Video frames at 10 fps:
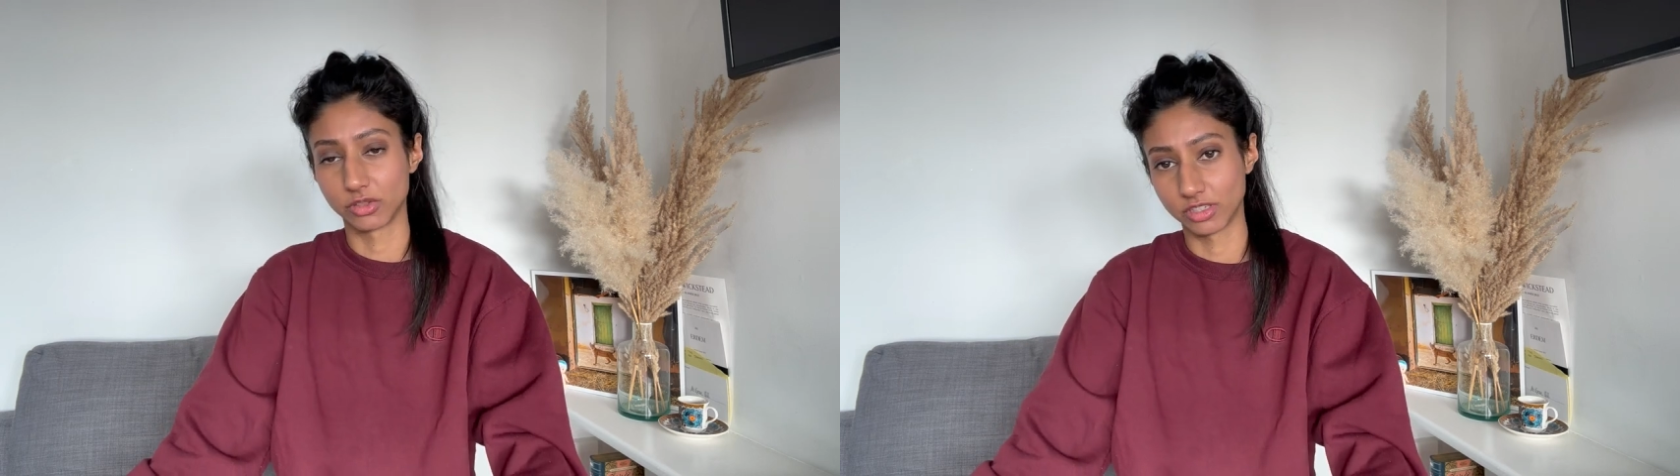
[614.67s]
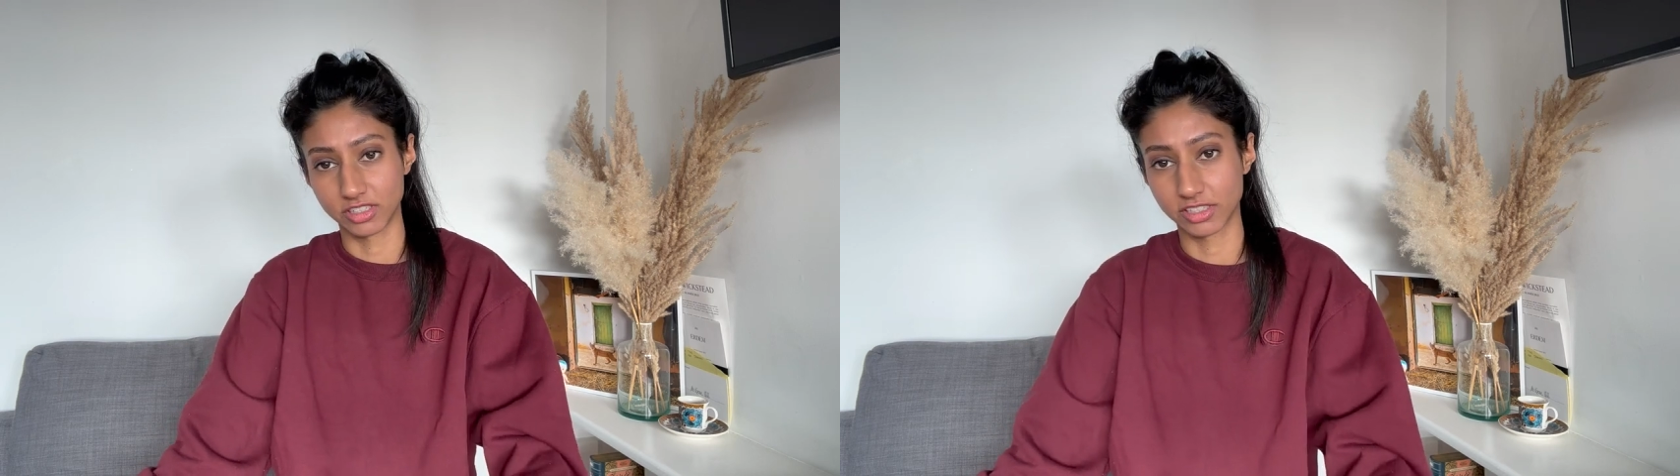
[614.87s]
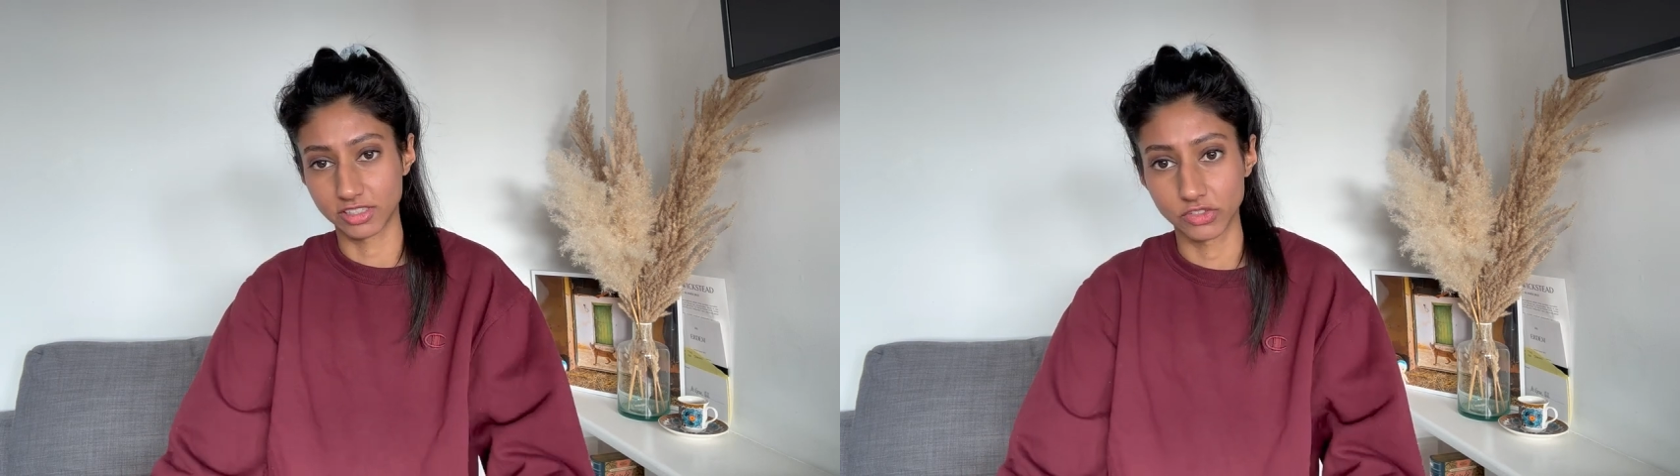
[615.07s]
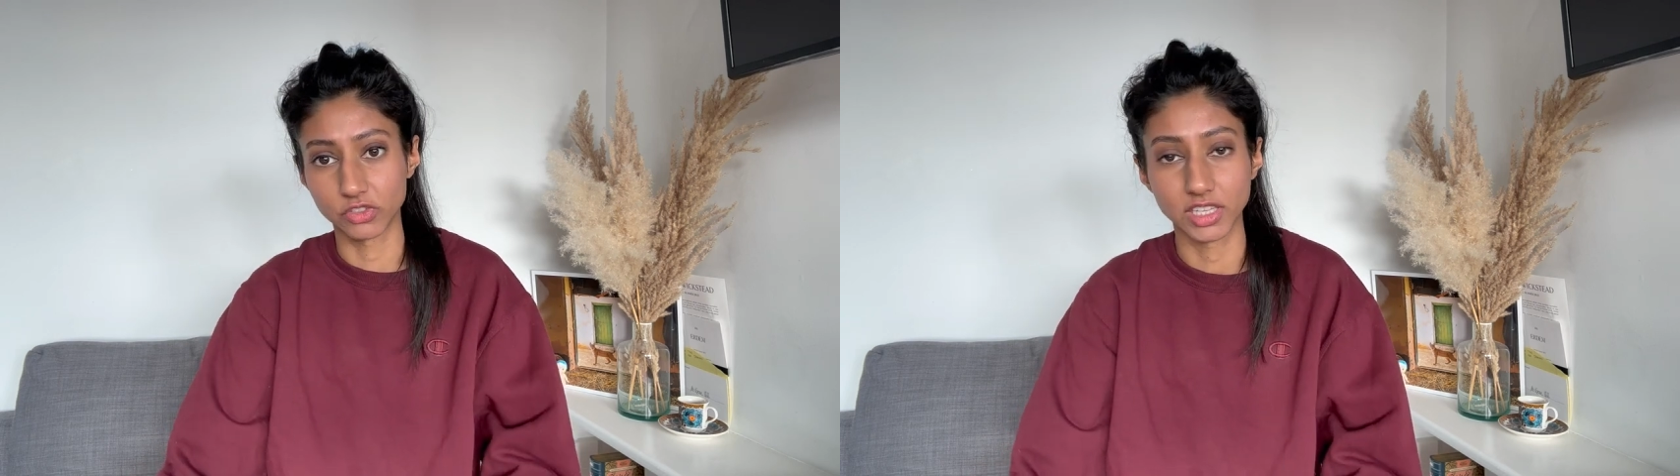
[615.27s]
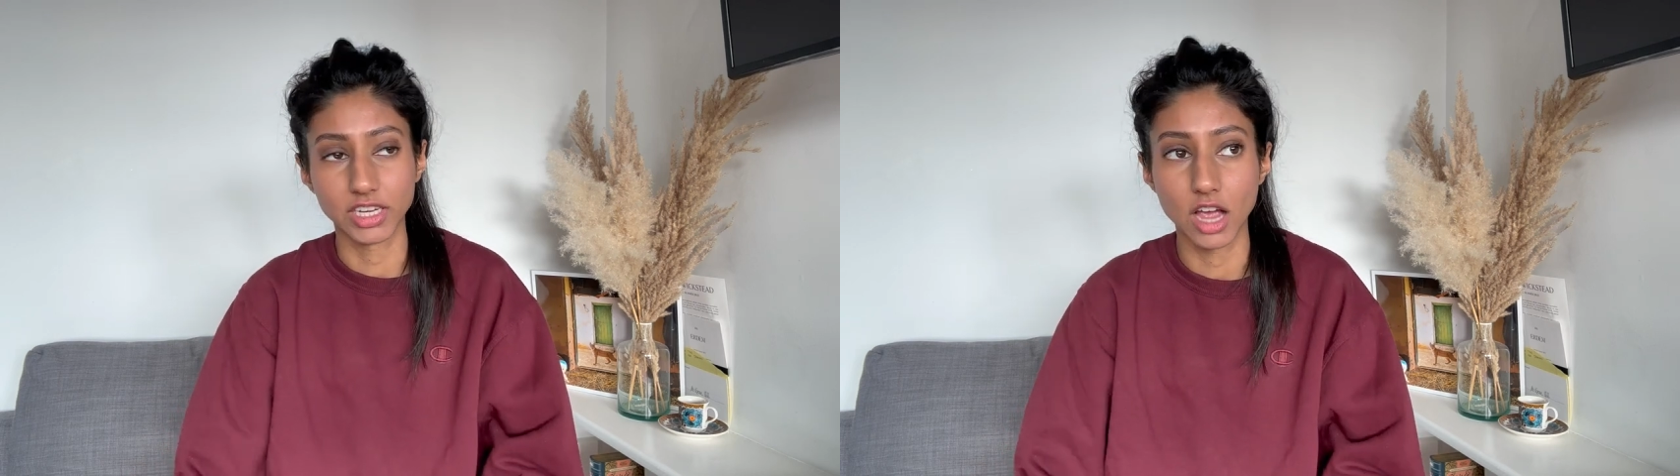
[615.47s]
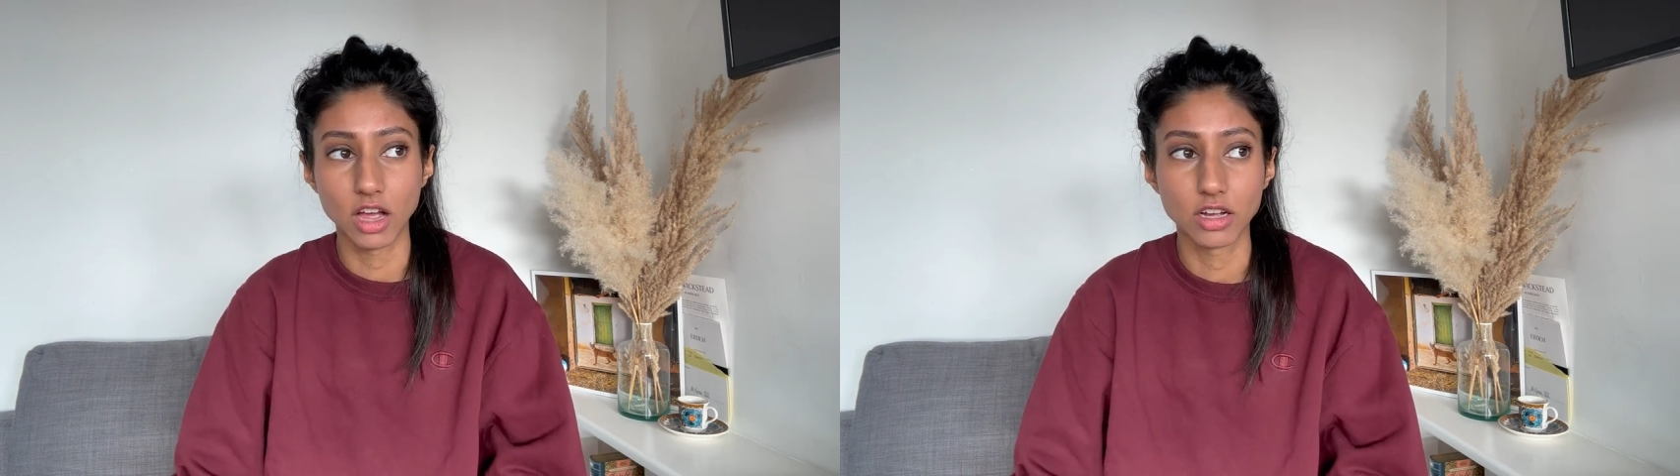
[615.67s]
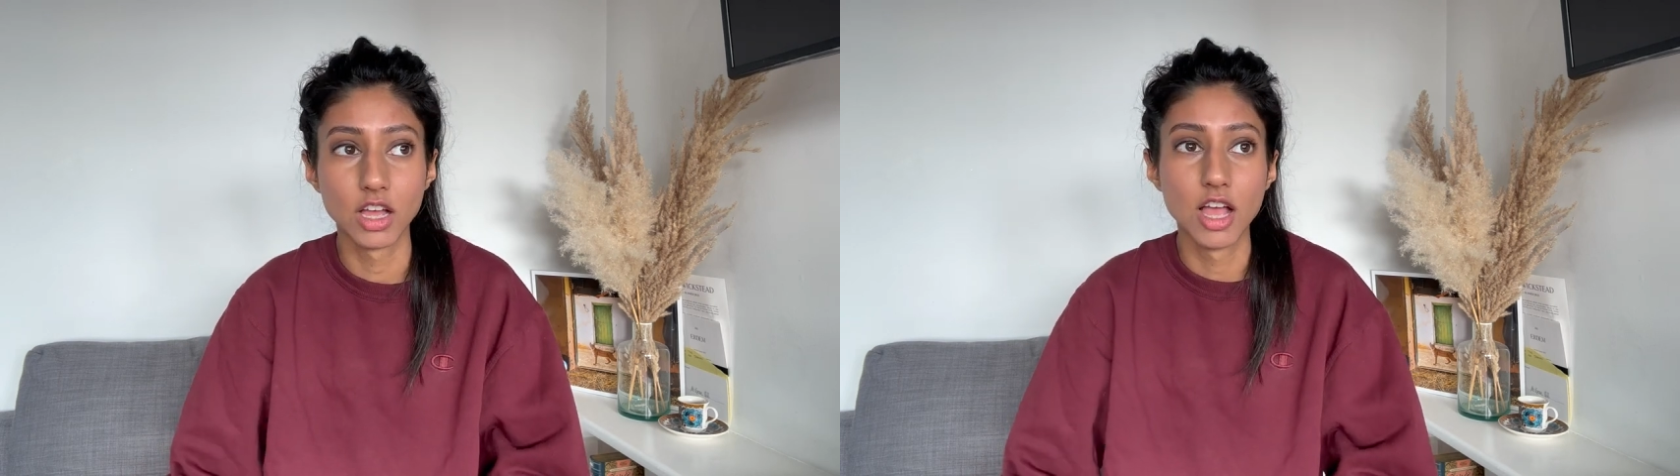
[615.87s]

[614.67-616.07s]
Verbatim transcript: 36 is really young.